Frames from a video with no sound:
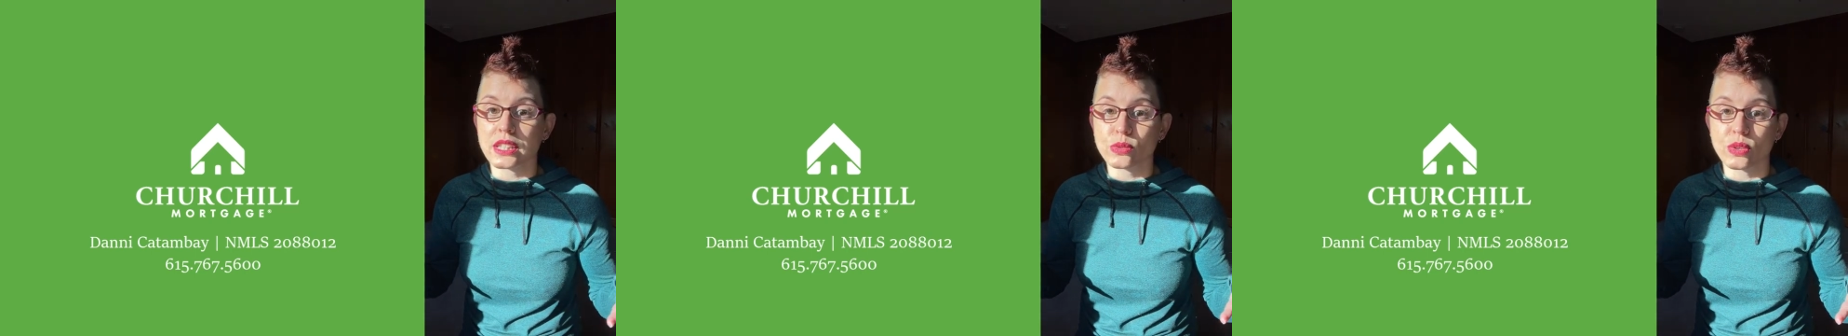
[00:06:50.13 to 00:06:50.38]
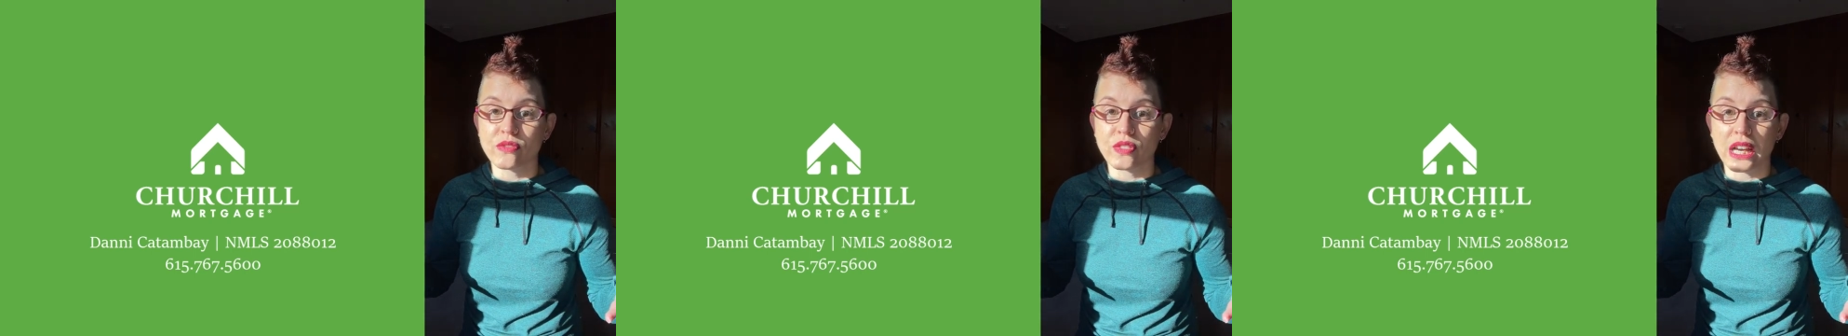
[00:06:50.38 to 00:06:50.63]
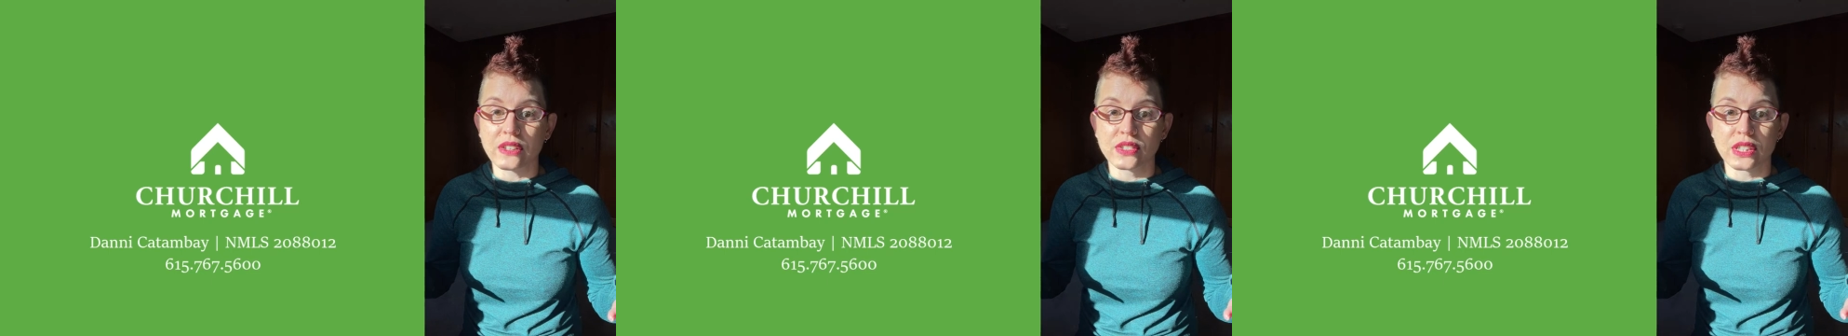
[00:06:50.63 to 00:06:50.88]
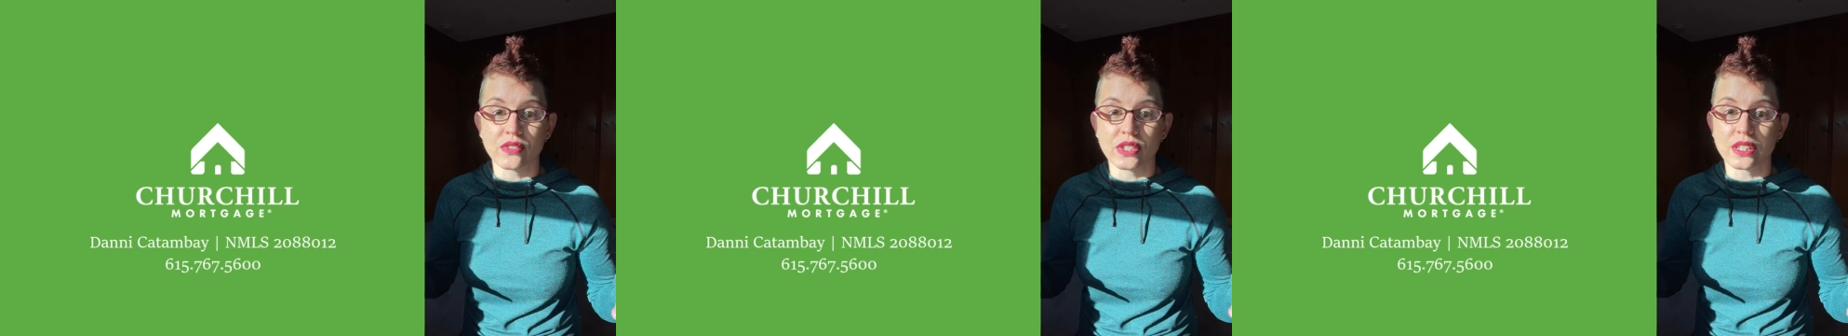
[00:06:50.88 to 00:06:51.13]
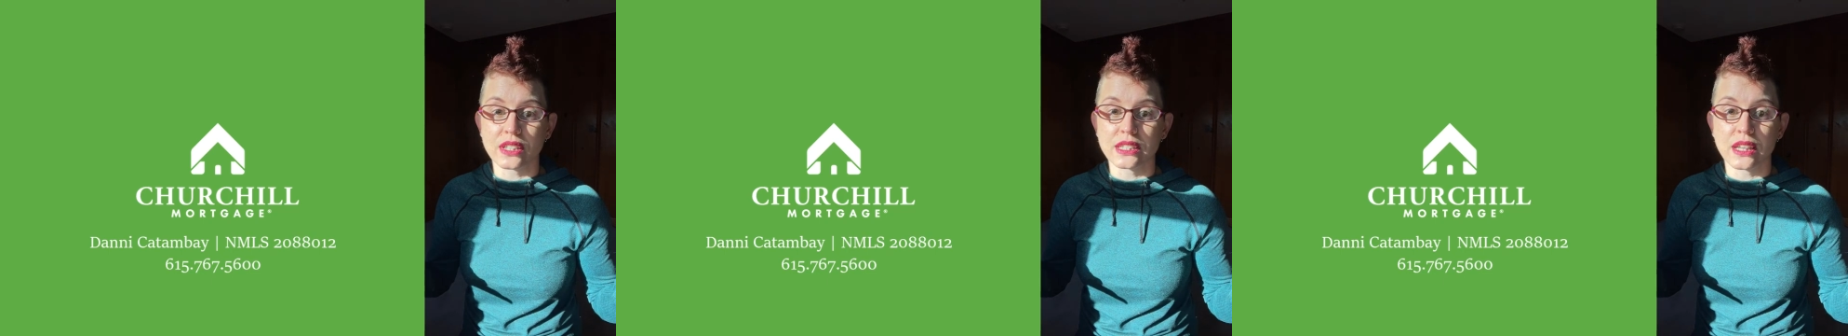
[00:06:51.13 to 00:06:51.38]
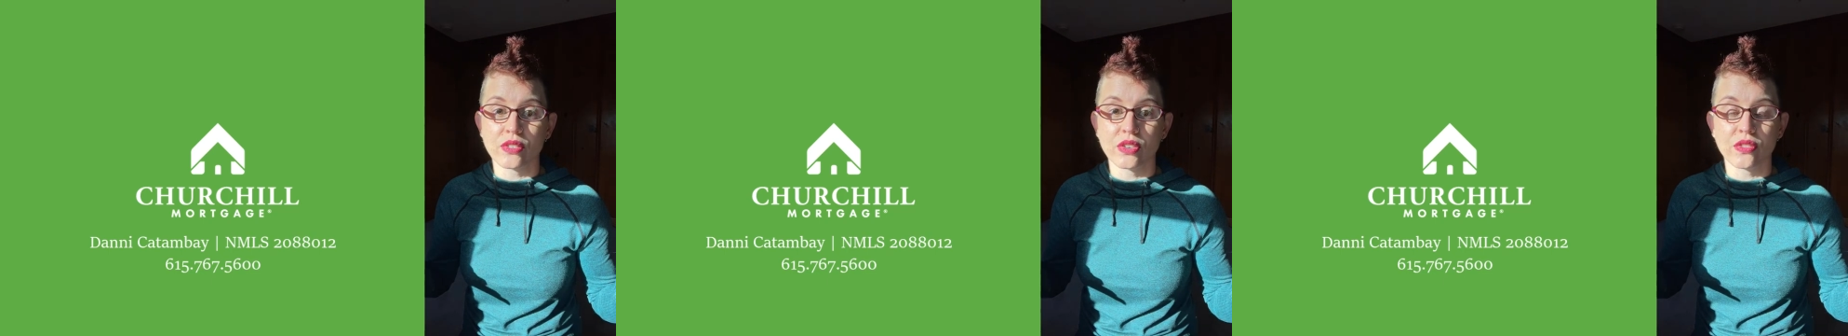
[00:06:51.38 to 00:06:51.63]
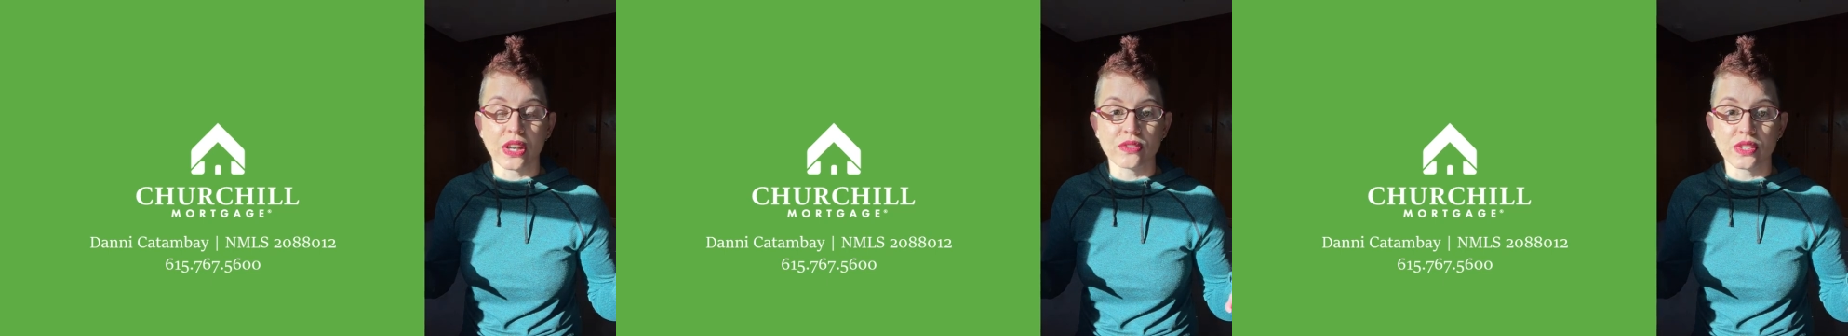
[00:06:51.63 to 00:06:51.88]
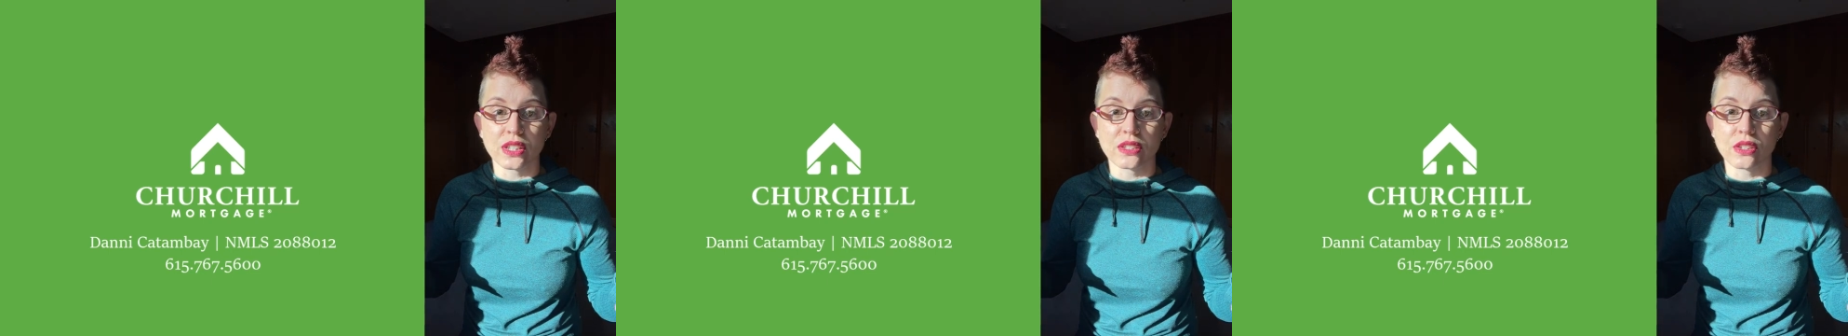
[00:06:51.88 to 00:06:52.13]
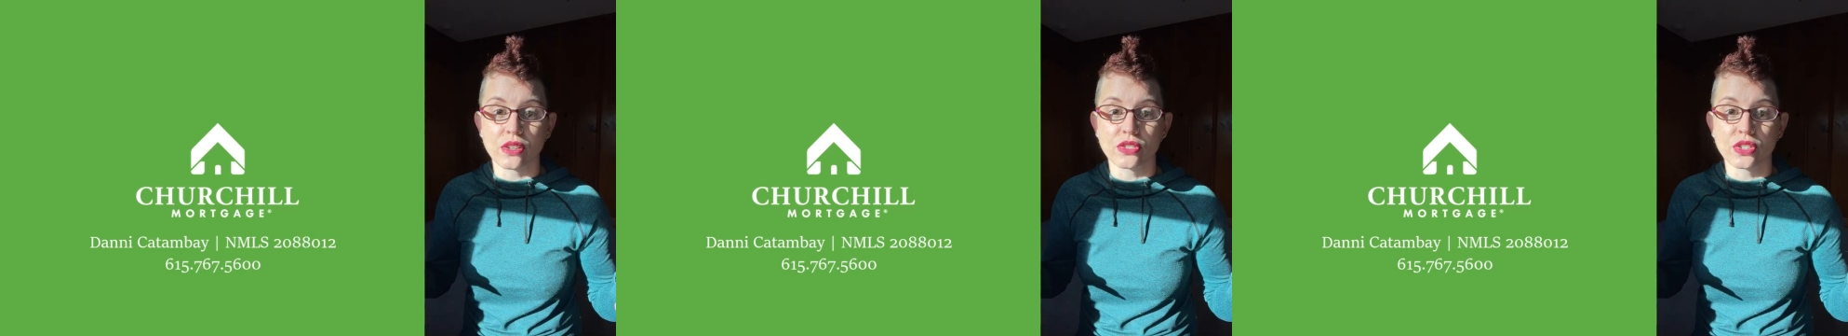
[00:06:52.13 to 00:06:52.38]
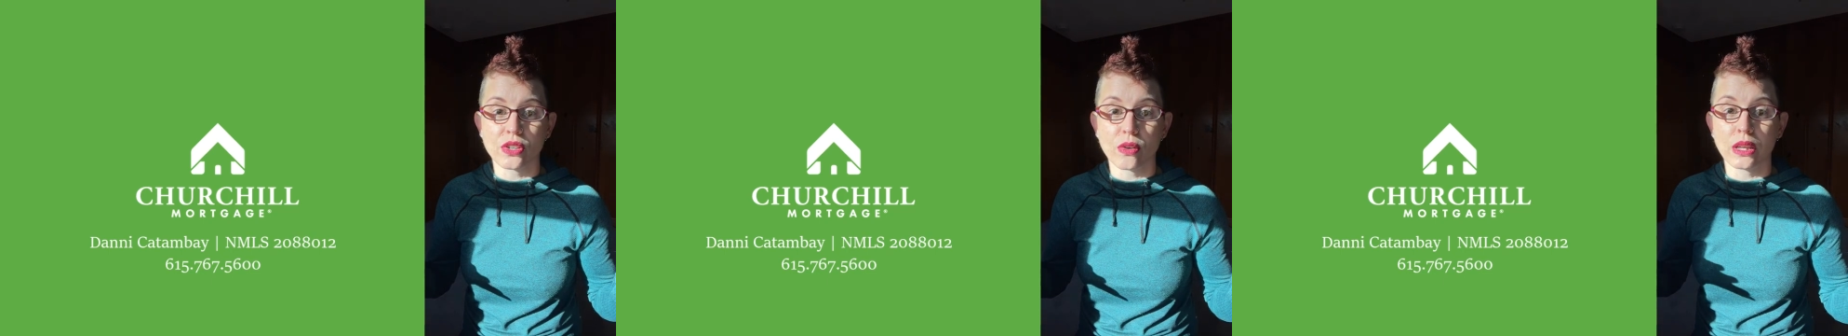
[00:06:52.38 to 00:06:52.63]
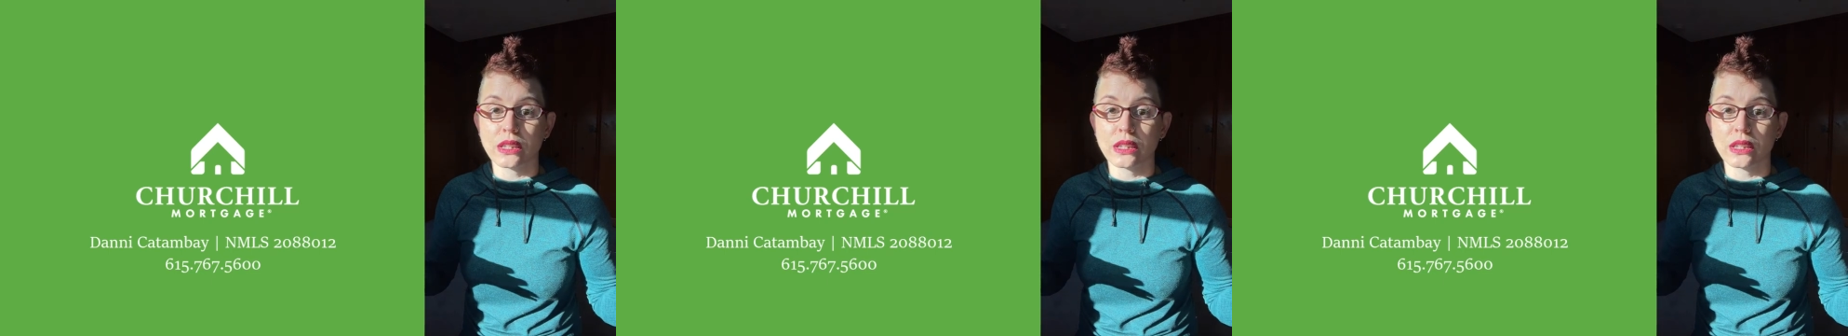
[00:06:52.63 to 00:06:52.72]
615-767-5600.